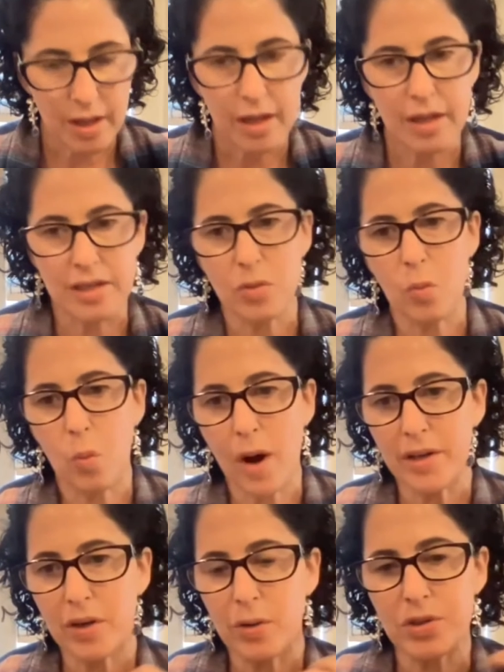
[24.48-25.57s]
is what
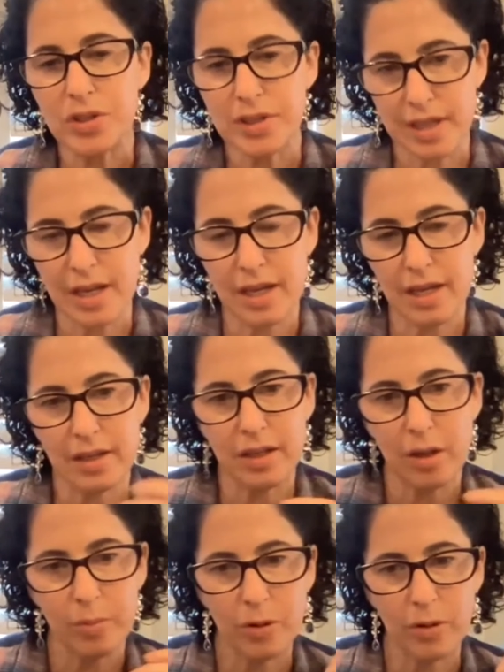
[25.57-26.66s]
you're seeing,
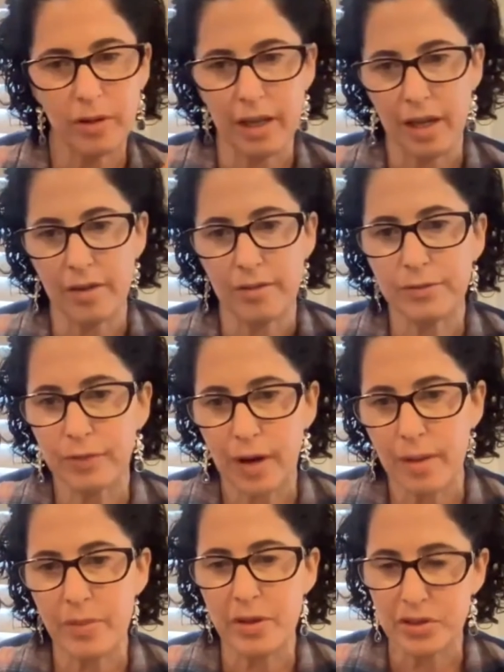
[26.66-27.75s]
Kimberly,
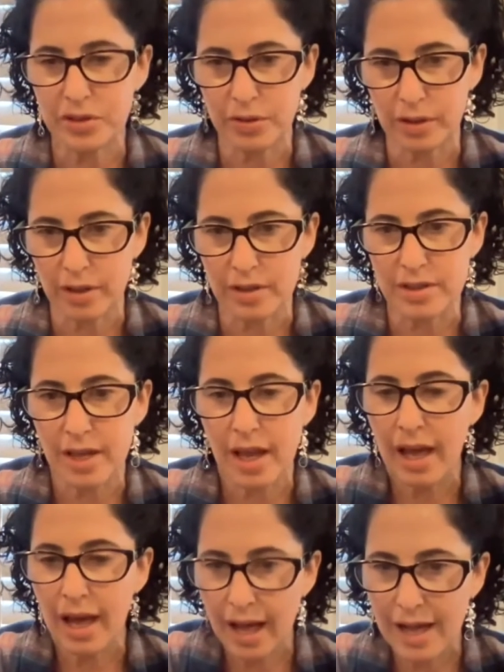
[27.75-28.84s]
from the students
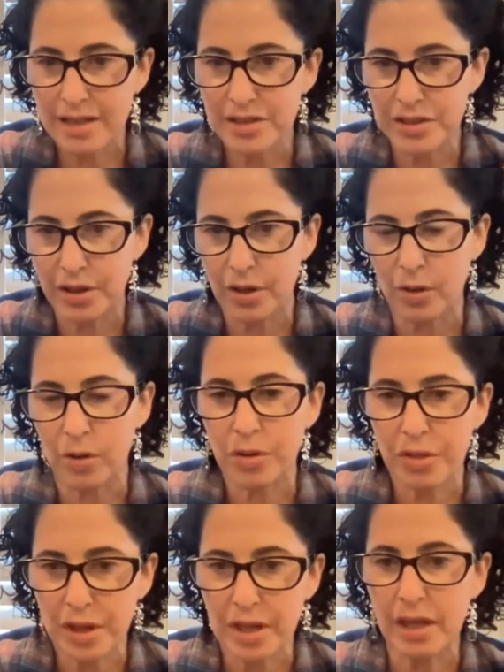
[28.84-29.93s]
as they're
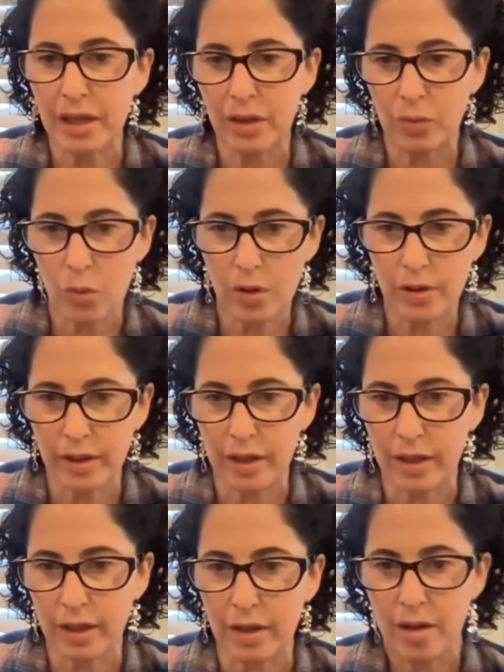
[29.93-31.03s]
thinking and
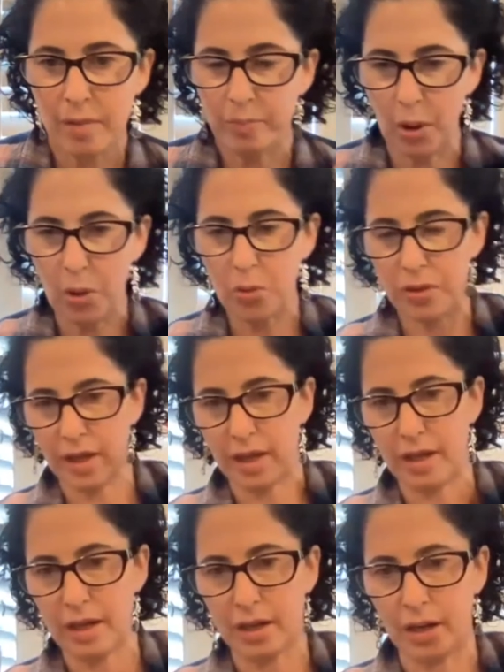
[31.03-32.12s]
working both
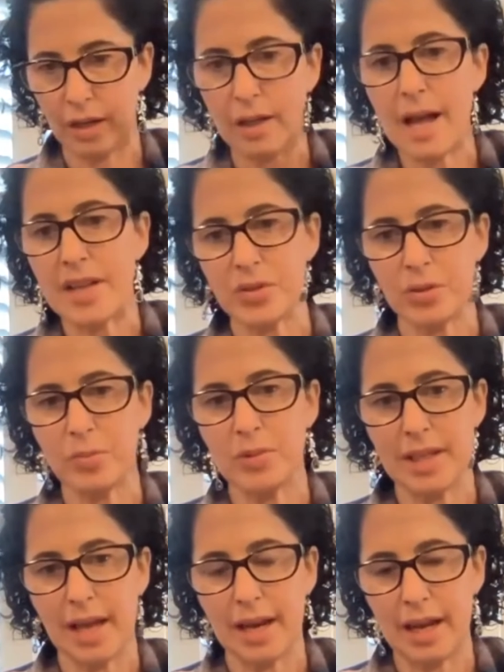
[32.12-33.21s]
in a classroom
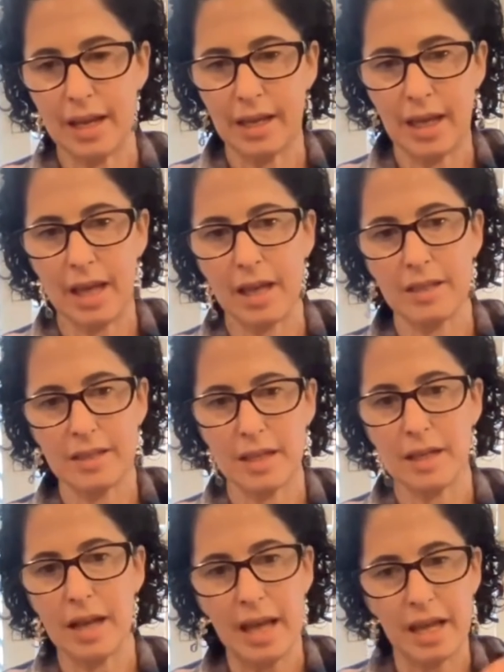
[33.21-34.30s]
setting and
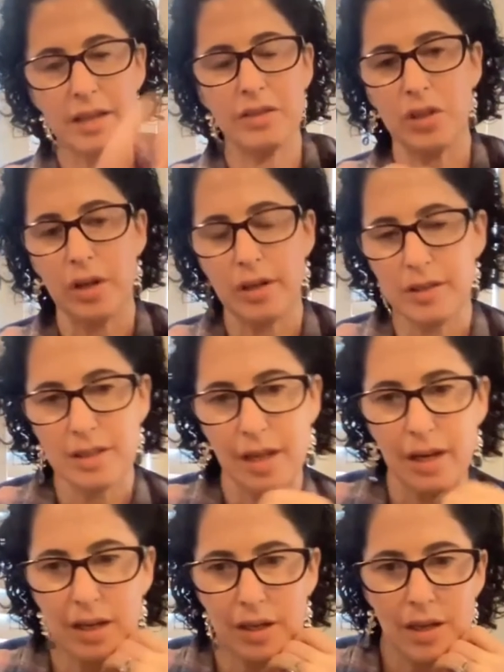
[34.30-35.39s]
in a hands-on
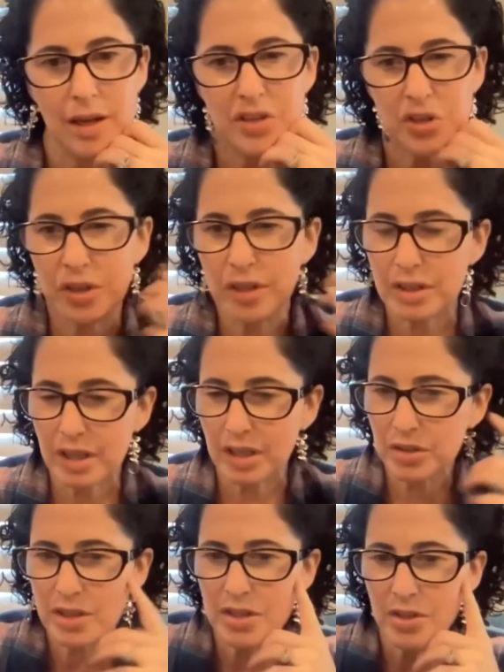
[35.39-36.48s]
setting. So can
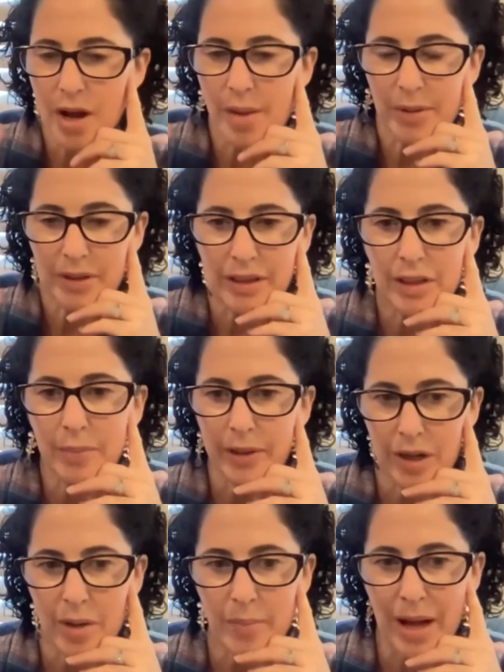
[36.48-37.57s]
you describe a little bit
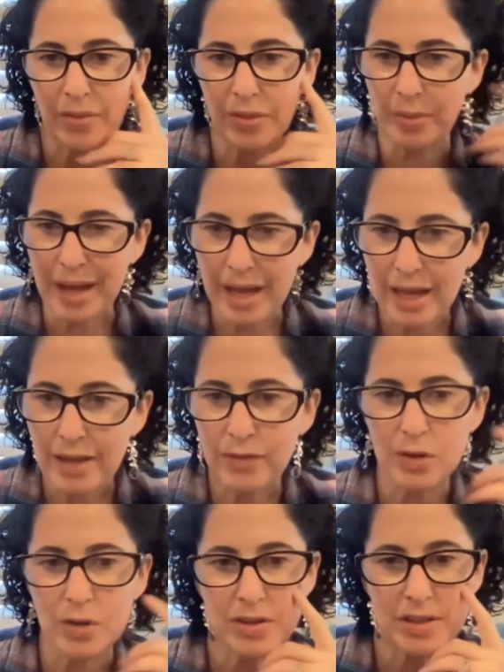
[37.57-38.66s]
about the
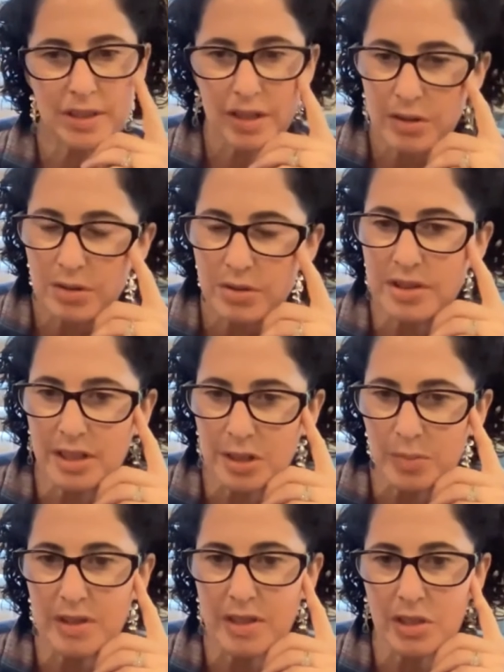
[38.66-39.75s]
behaviors, skills,
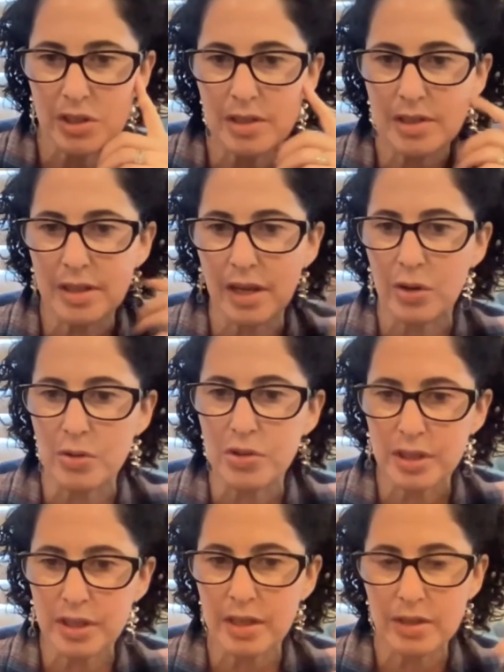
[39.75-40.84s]
dispositions that you're
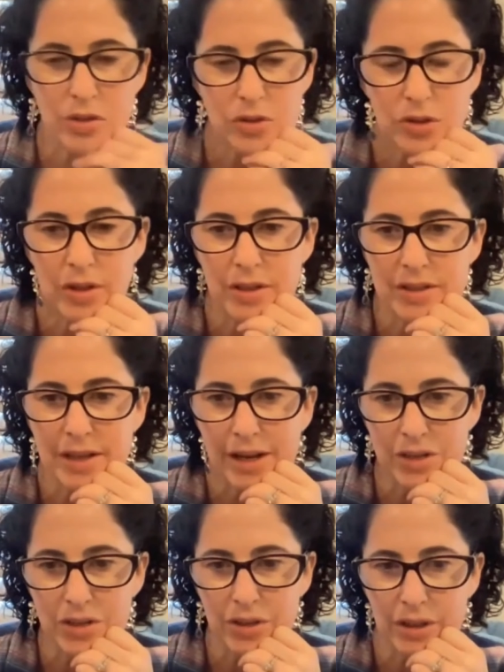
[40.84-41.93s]
seeing students
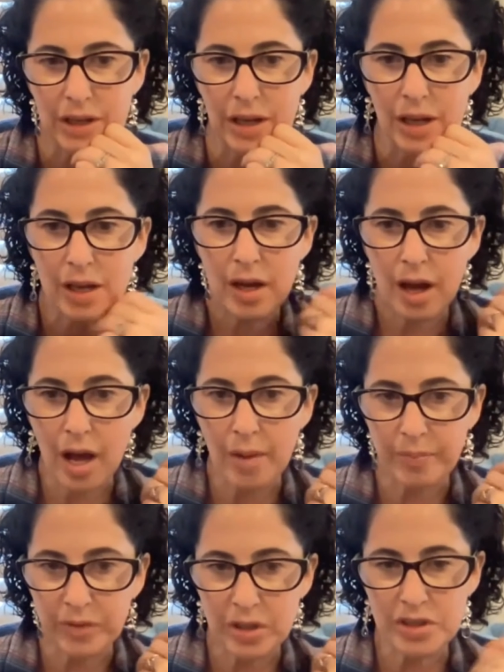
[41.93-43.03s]
actually
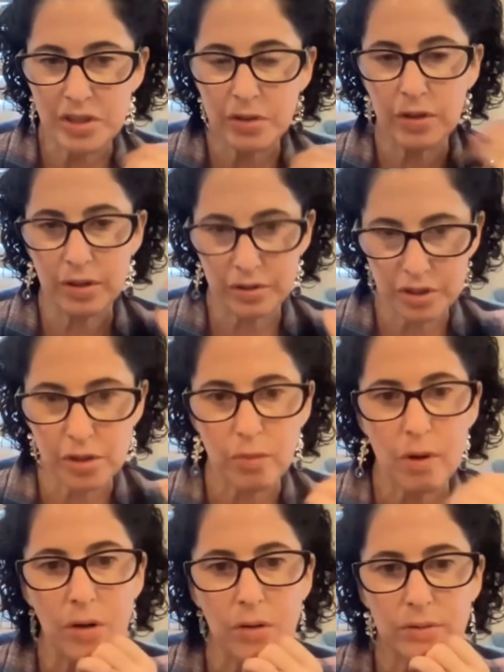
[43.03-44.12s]
continue to
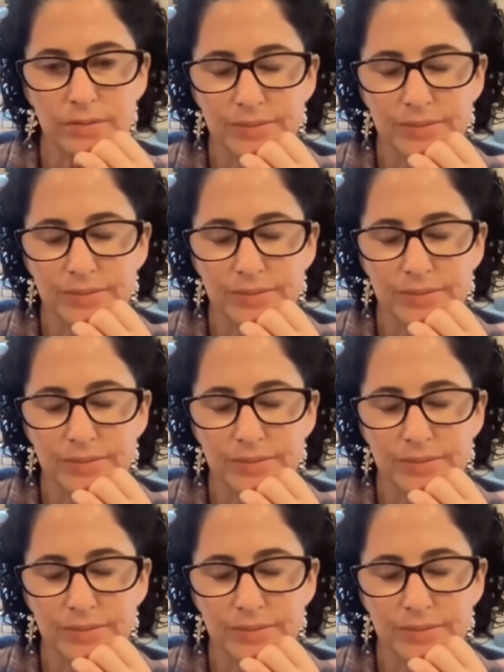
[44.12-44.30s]
grow?